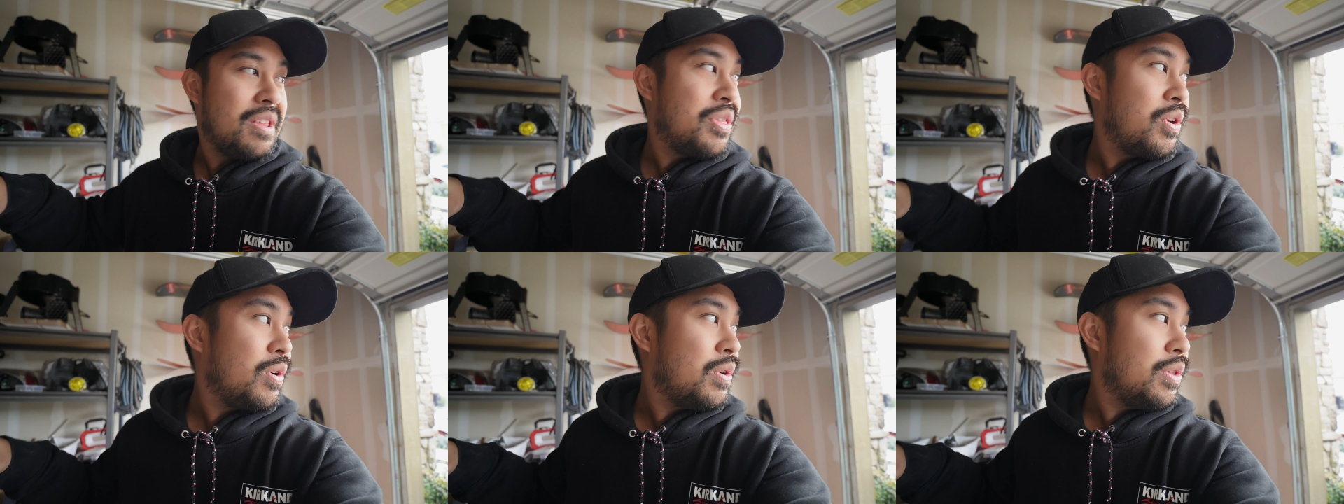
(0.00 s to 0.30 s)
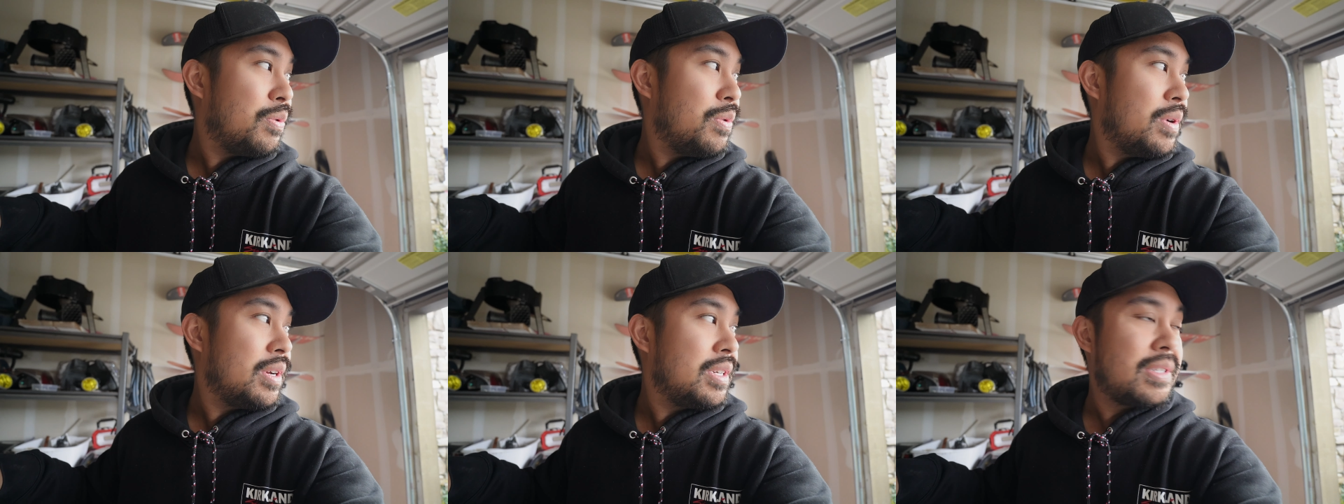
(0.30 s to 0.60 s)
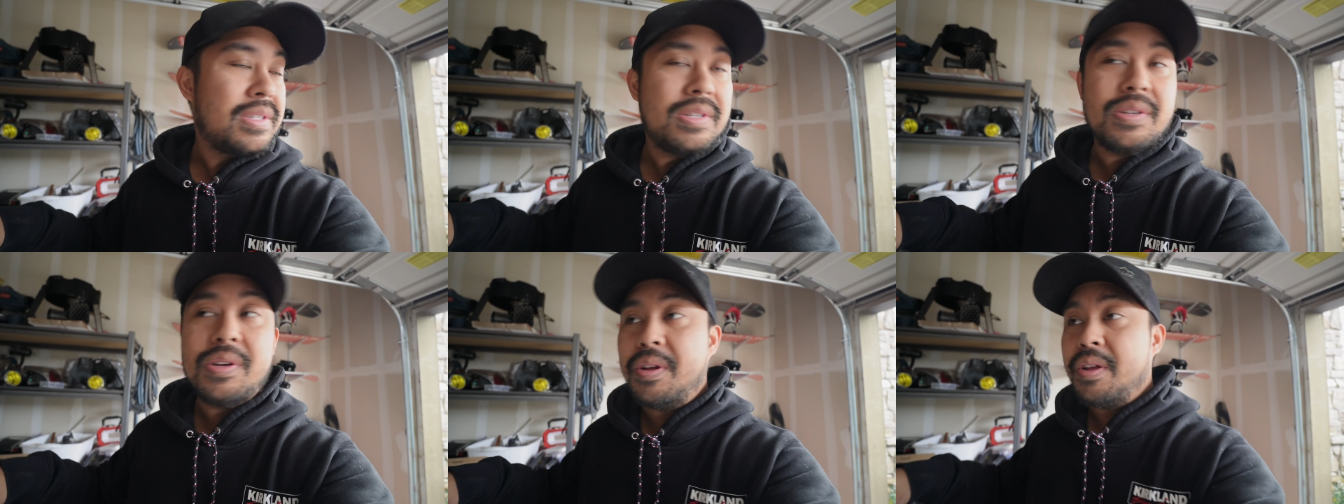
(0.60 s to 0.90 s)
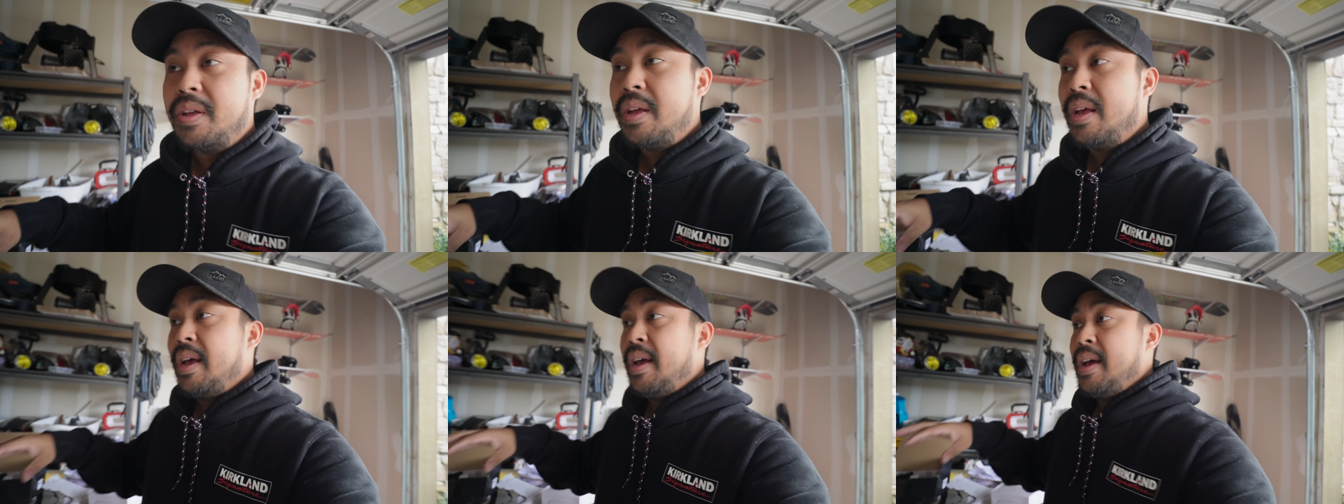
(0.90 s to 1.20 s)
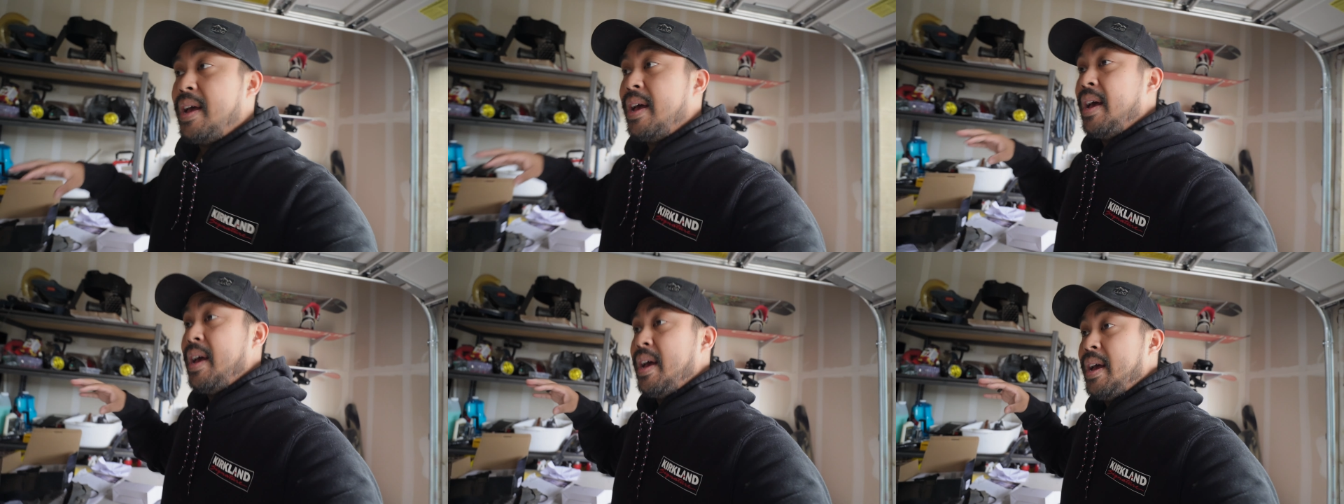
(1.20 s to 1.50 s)
throw on the rig still,
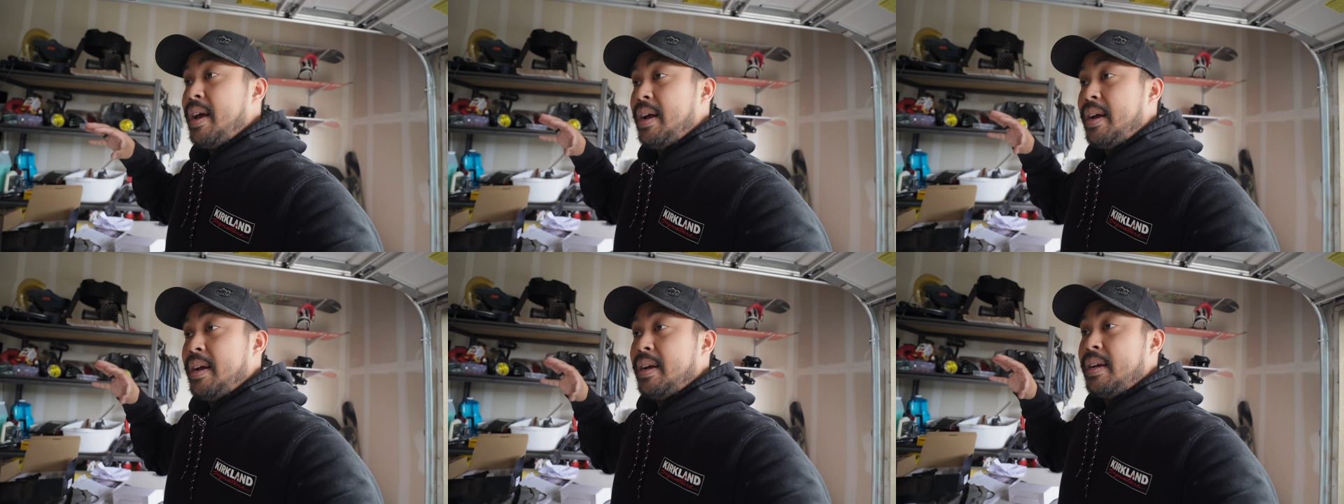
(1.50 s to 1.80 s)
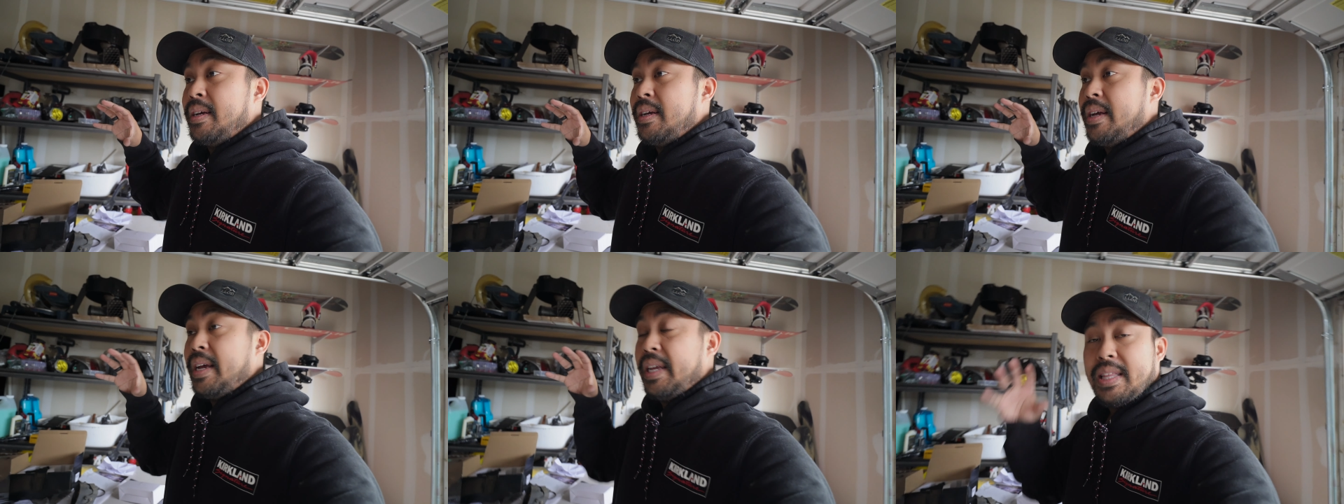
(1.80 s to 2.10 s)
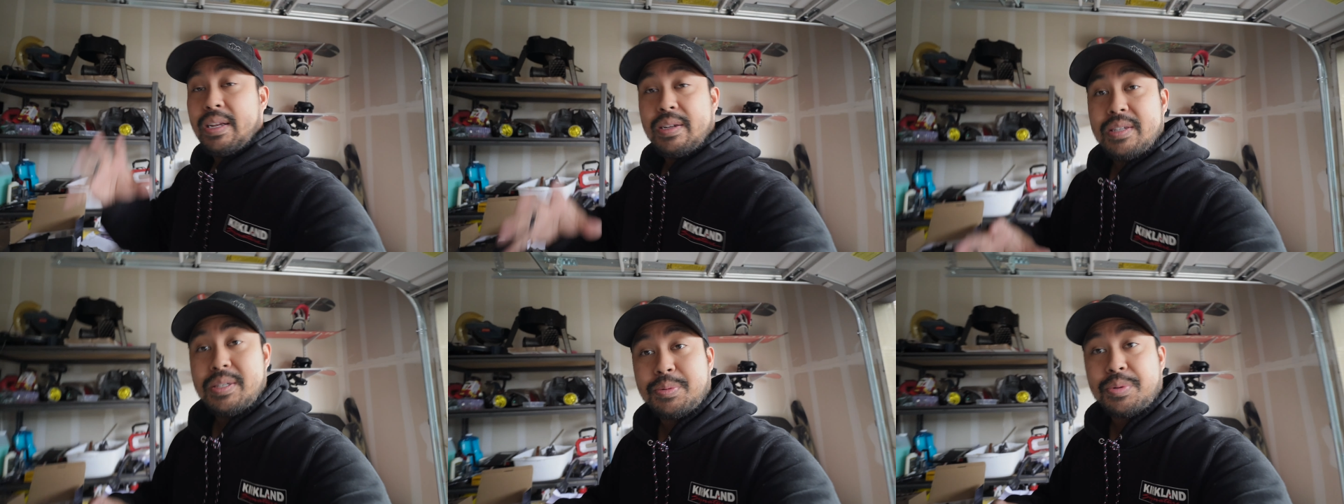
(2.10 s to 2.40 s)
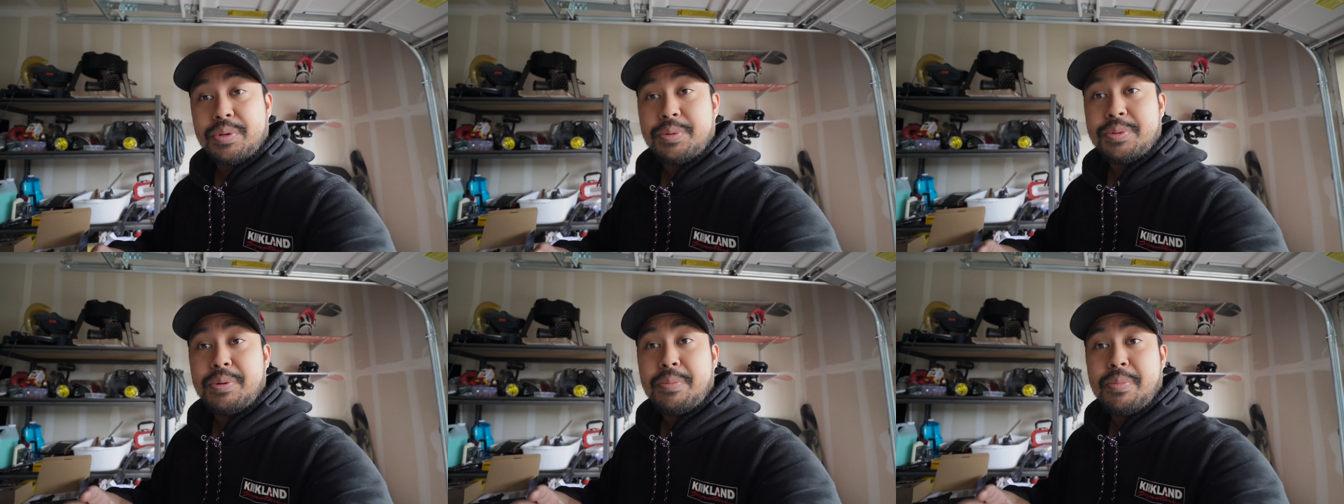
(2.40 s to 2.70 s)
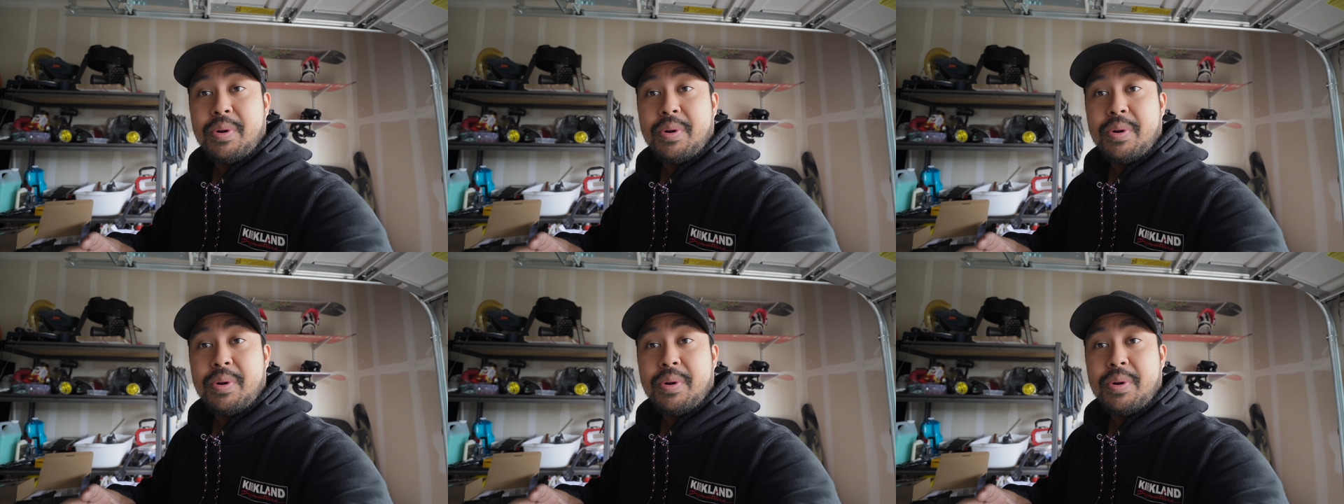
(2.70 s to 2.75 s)
hit that subscription